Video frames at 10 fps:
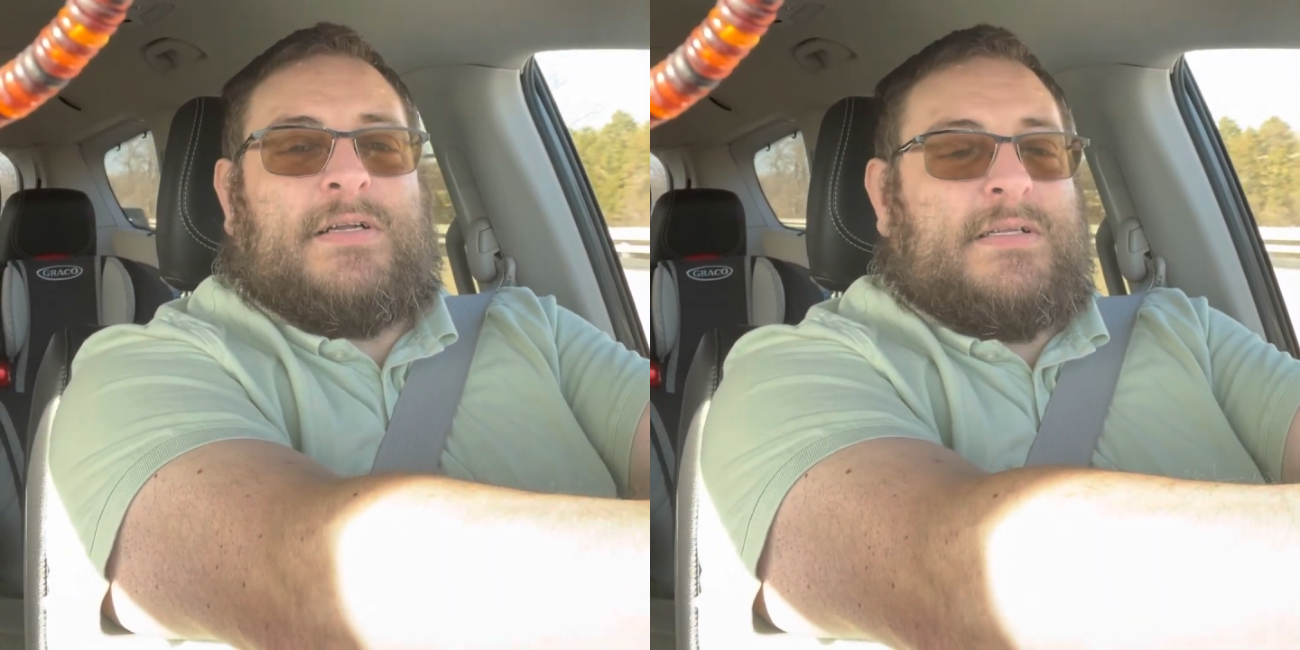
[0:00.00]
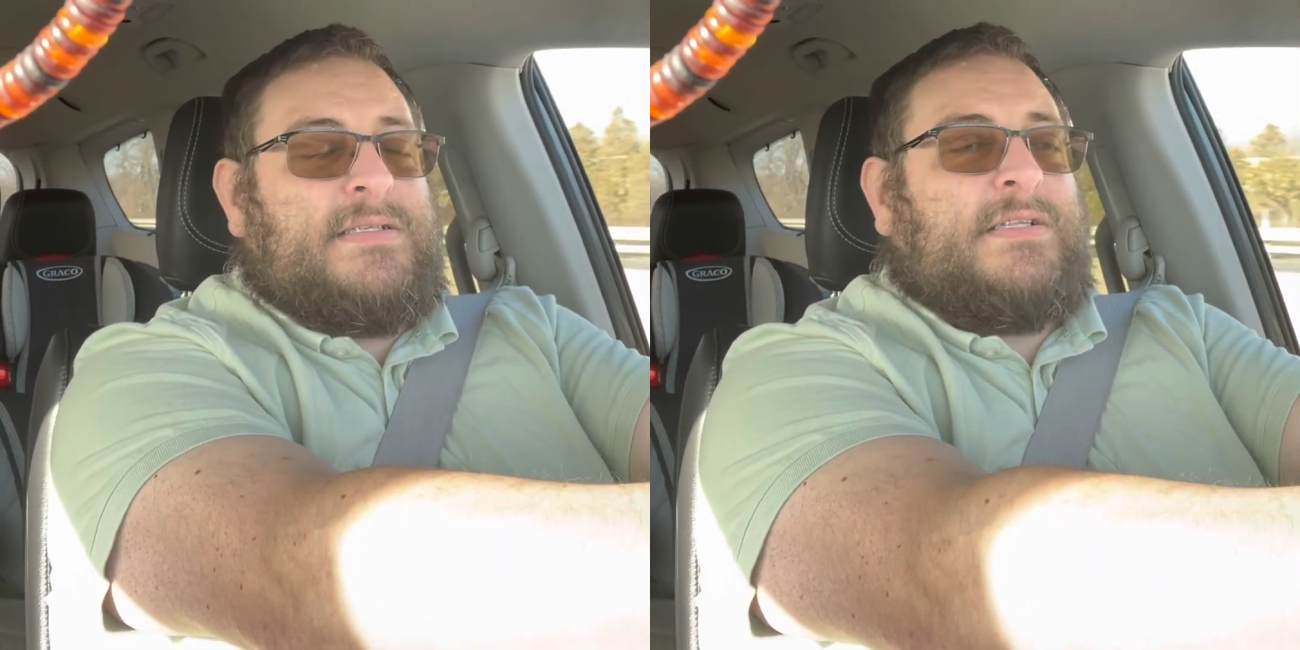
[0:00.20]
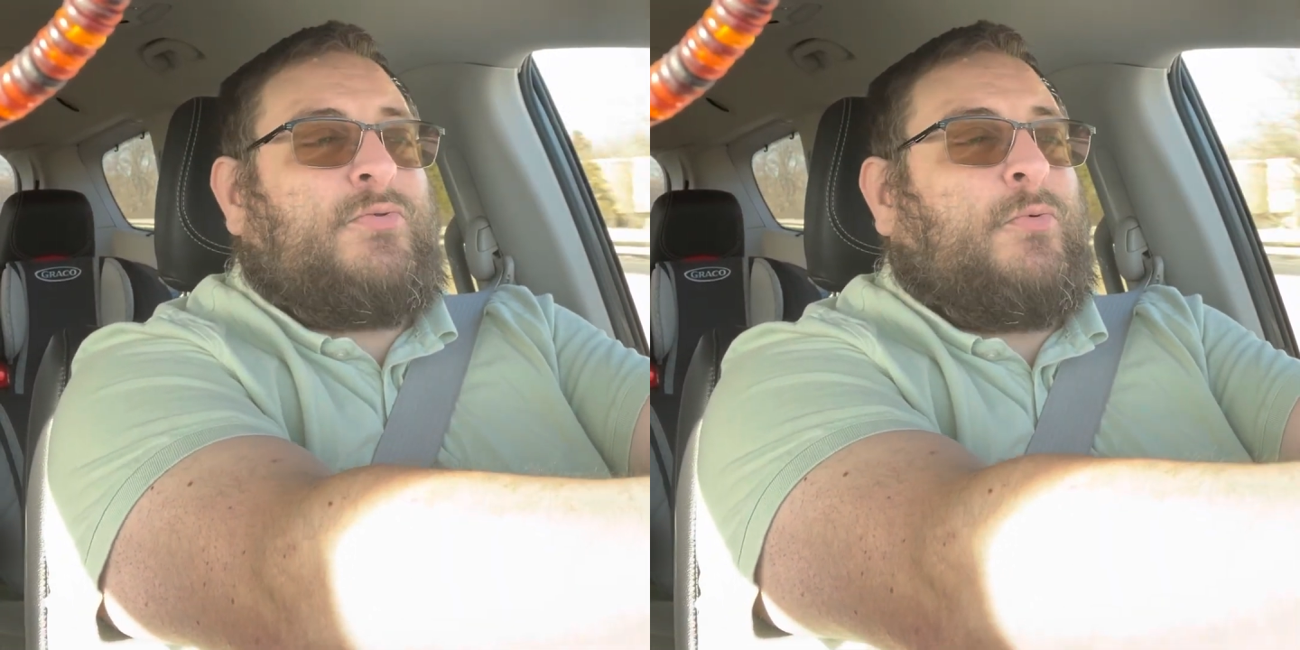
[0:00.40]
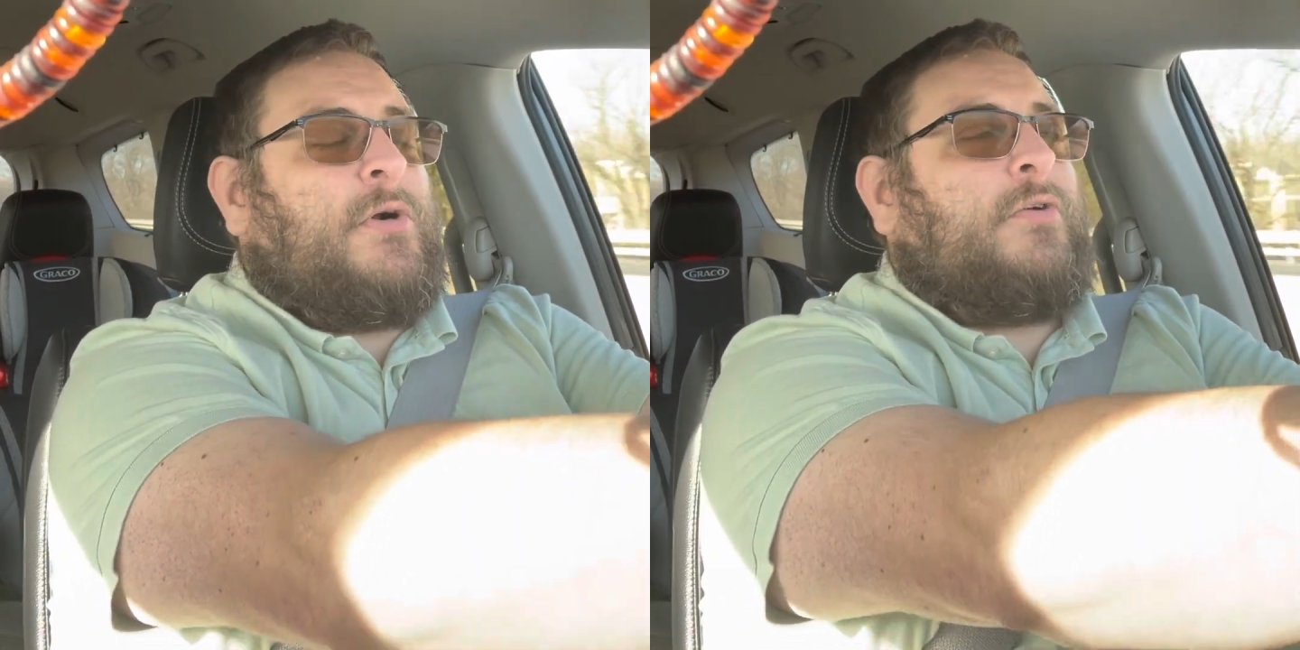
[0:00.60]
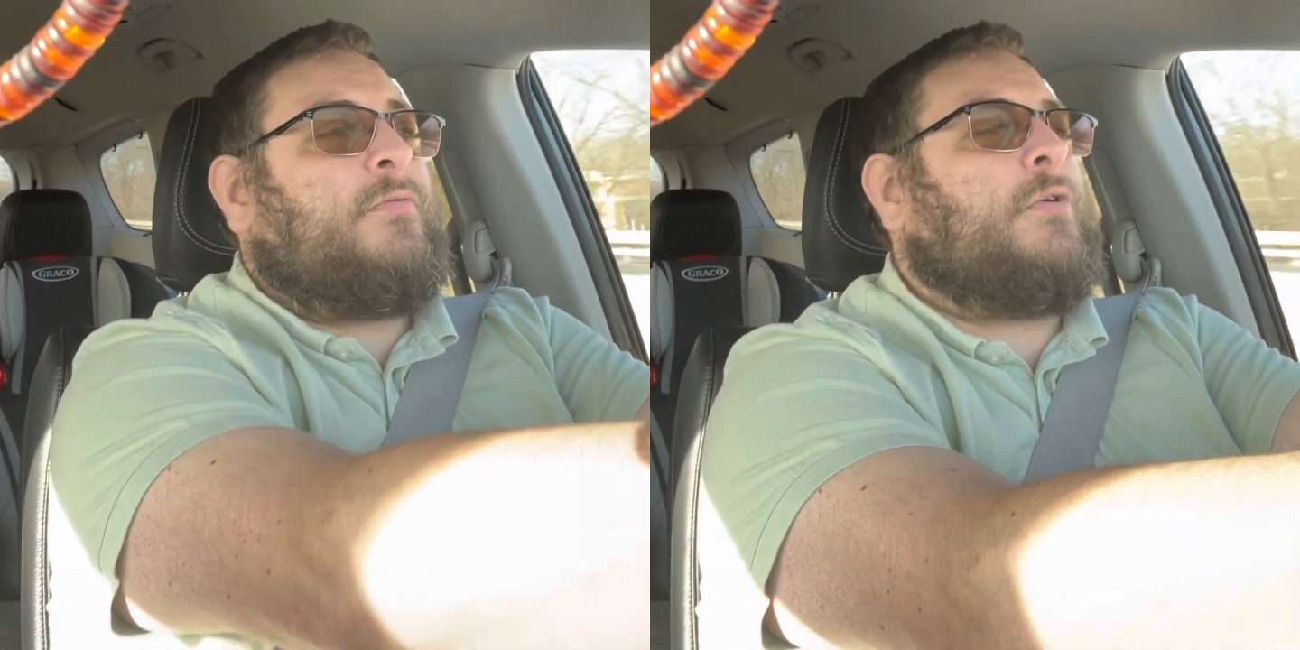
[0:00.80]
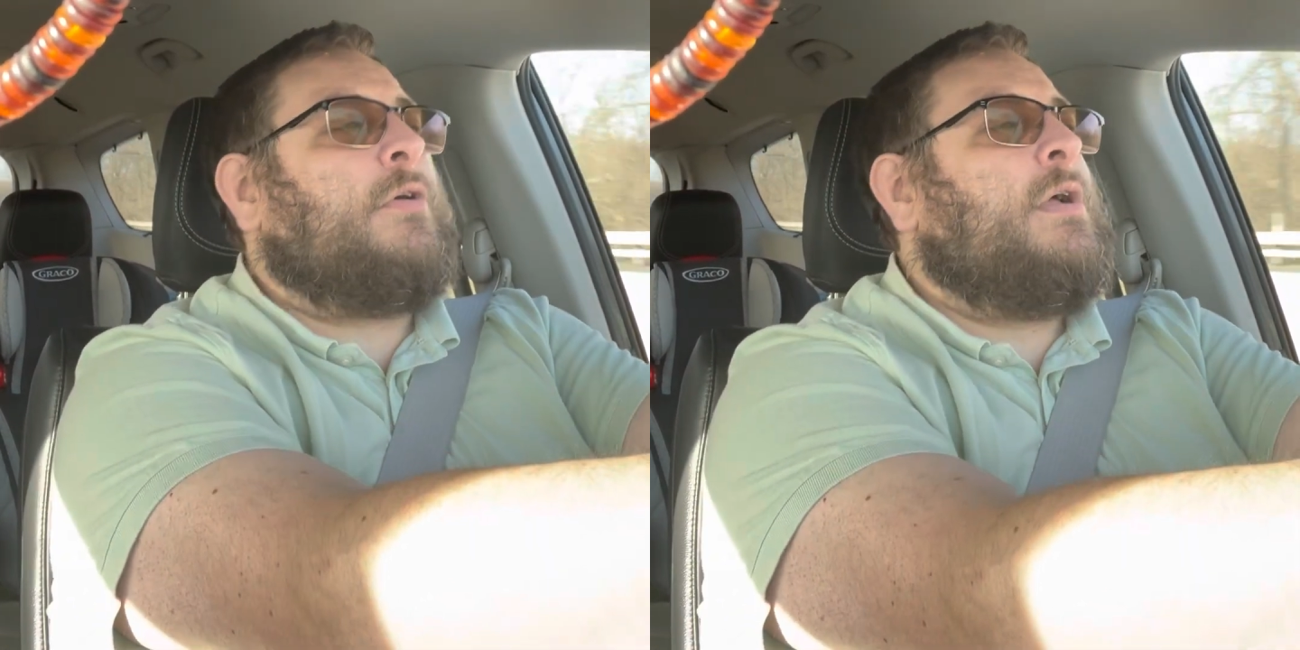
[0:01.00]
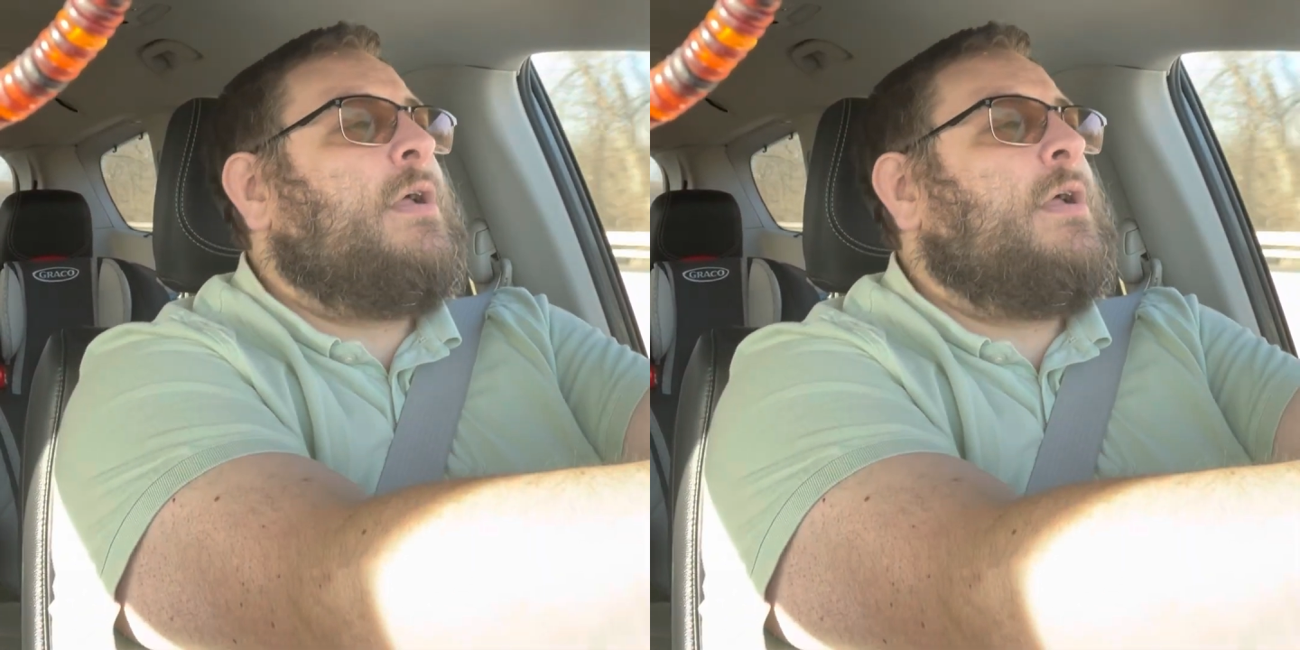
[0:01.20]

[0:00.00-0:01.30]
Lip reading: It's wonderful.